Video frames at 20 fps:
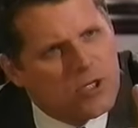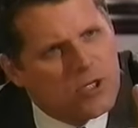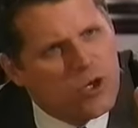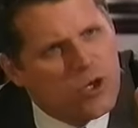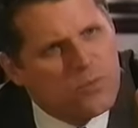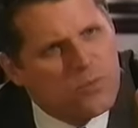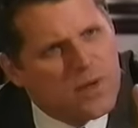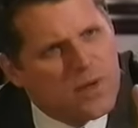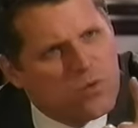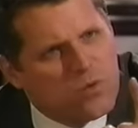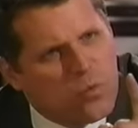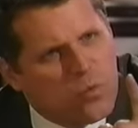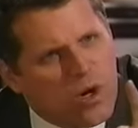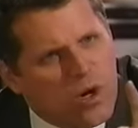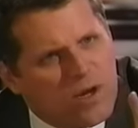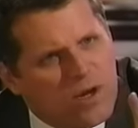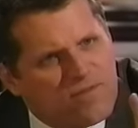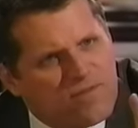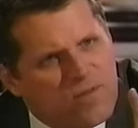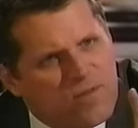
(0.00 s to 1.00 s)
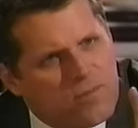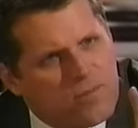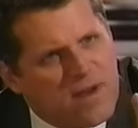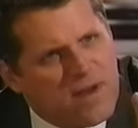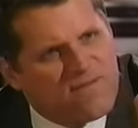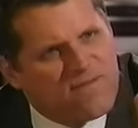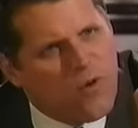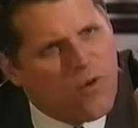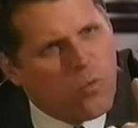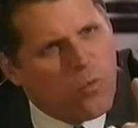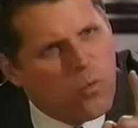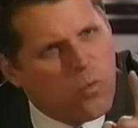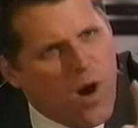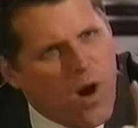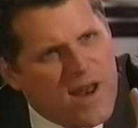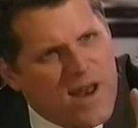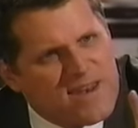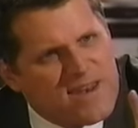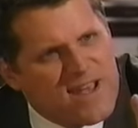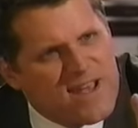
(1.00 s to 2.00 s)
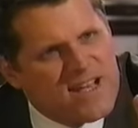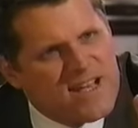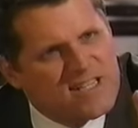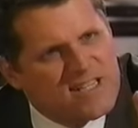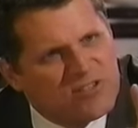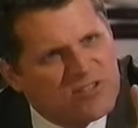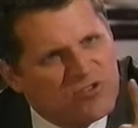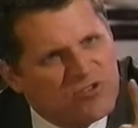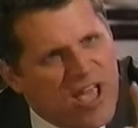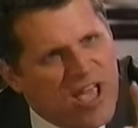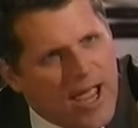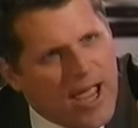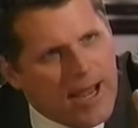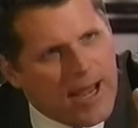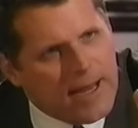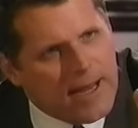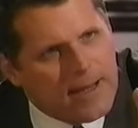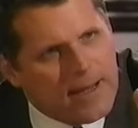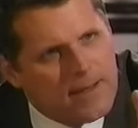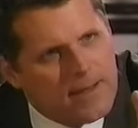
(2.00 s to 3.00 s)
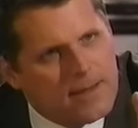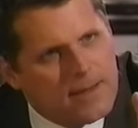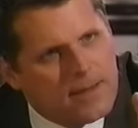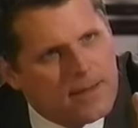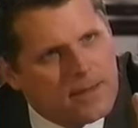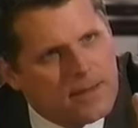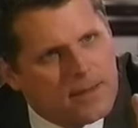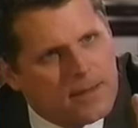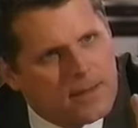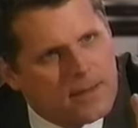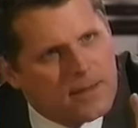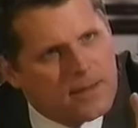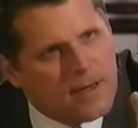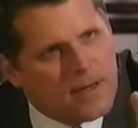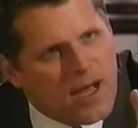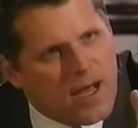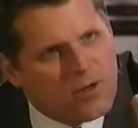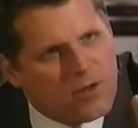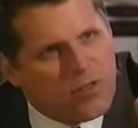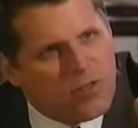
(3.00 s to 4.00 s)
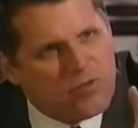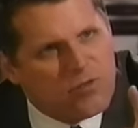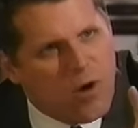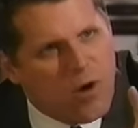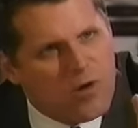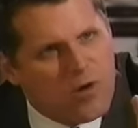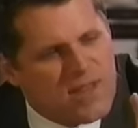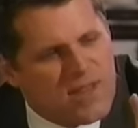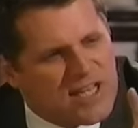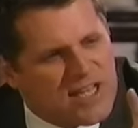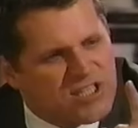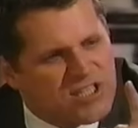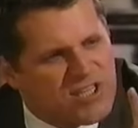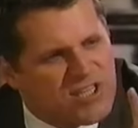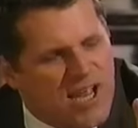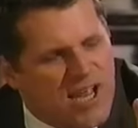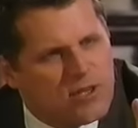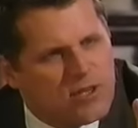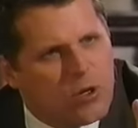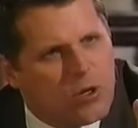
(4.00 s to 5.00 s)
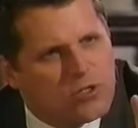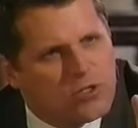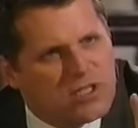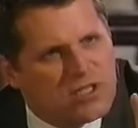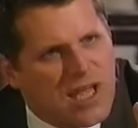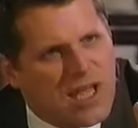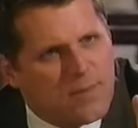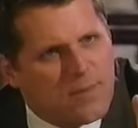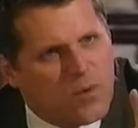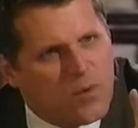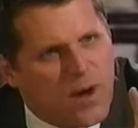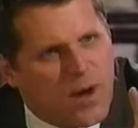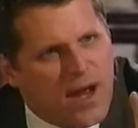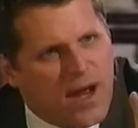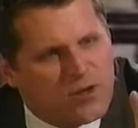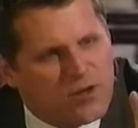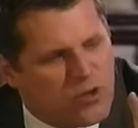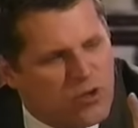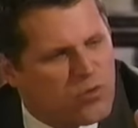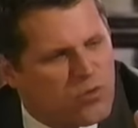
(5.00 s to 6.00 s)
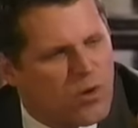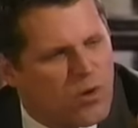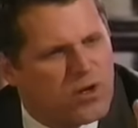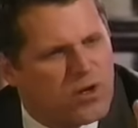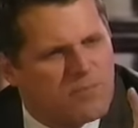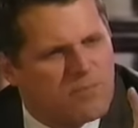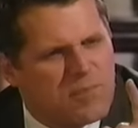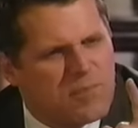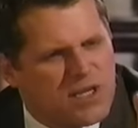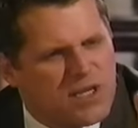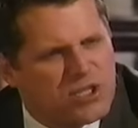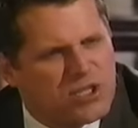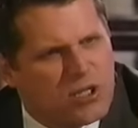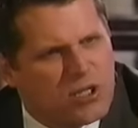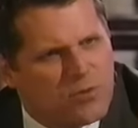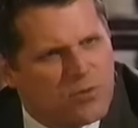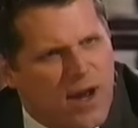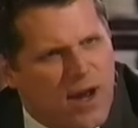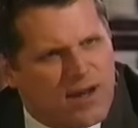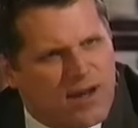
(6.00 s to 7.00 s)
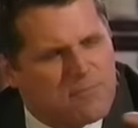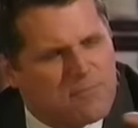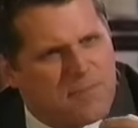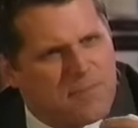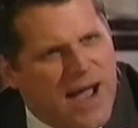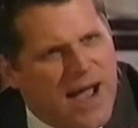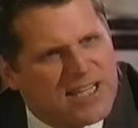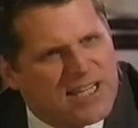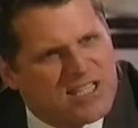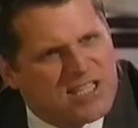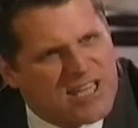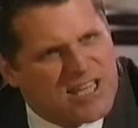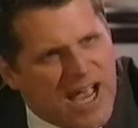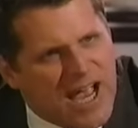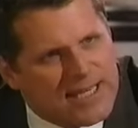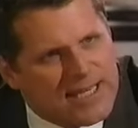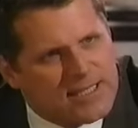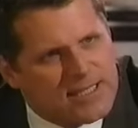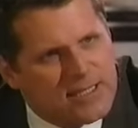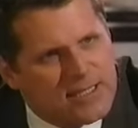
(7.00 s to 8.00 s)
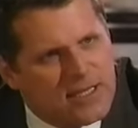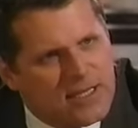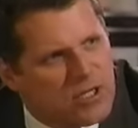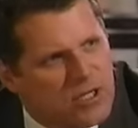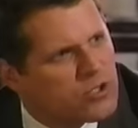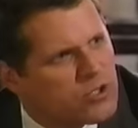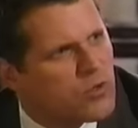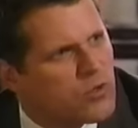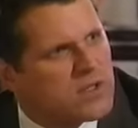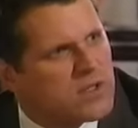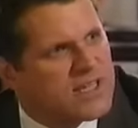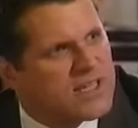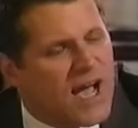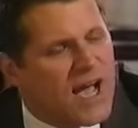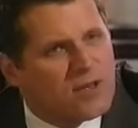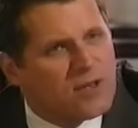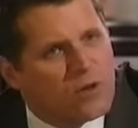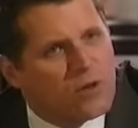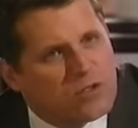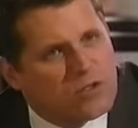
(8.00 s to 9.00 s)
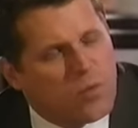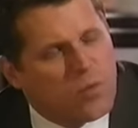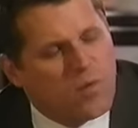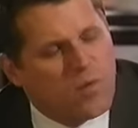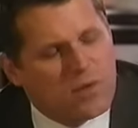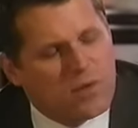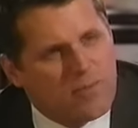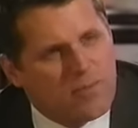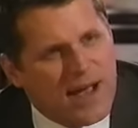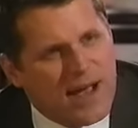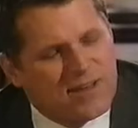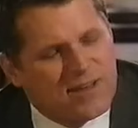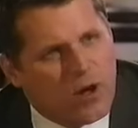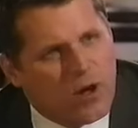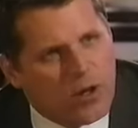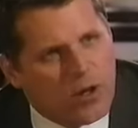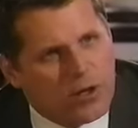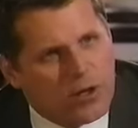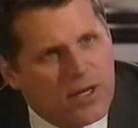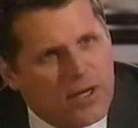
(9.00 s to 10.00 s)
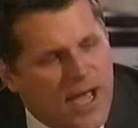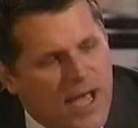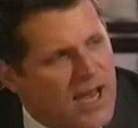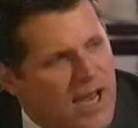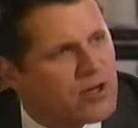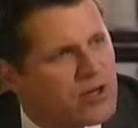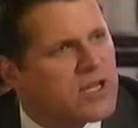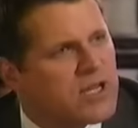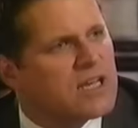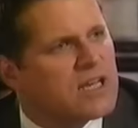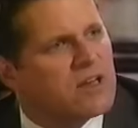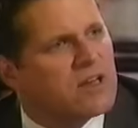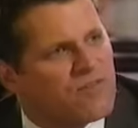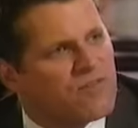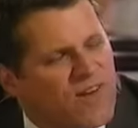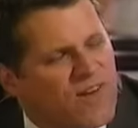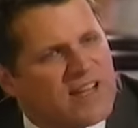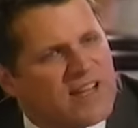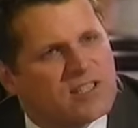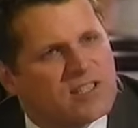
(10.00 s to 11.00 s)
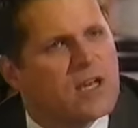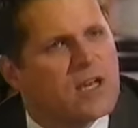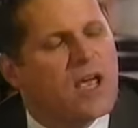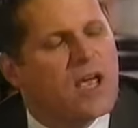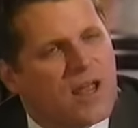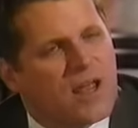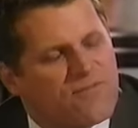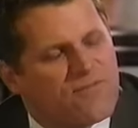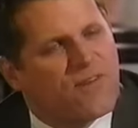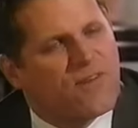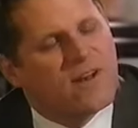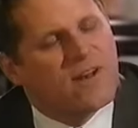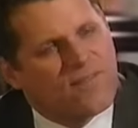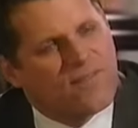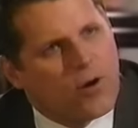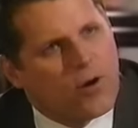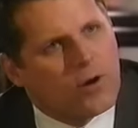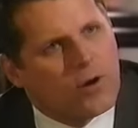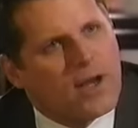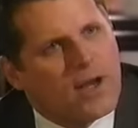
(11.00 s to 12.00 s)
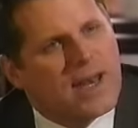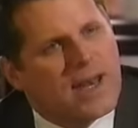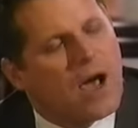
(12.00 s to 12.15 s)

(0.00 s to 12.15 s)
You've been working for me for one day and you're throwing that Santos name around, you're throwing your muscle around at my site, you're doing God knows what with my daughter, and you're getting in fights in front of her.